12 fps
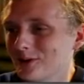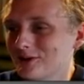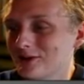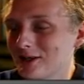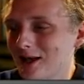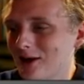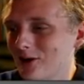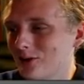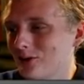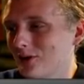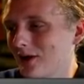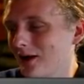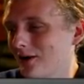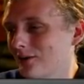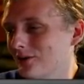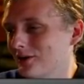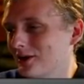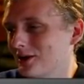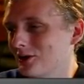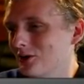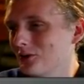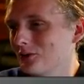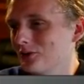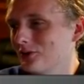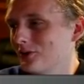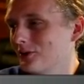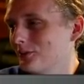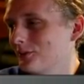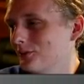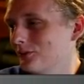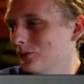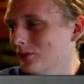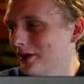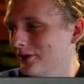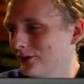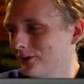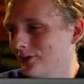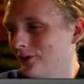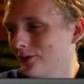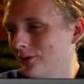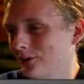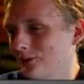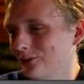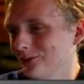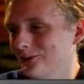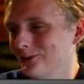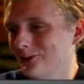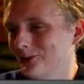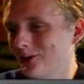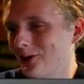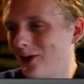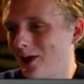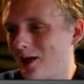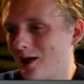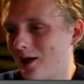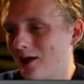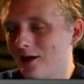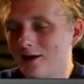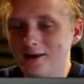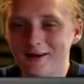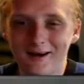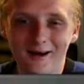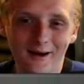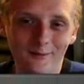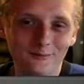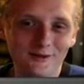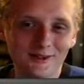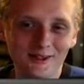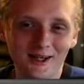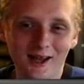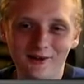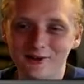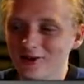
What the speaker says: see how we can go with weather. Ooh, Alright, see you guys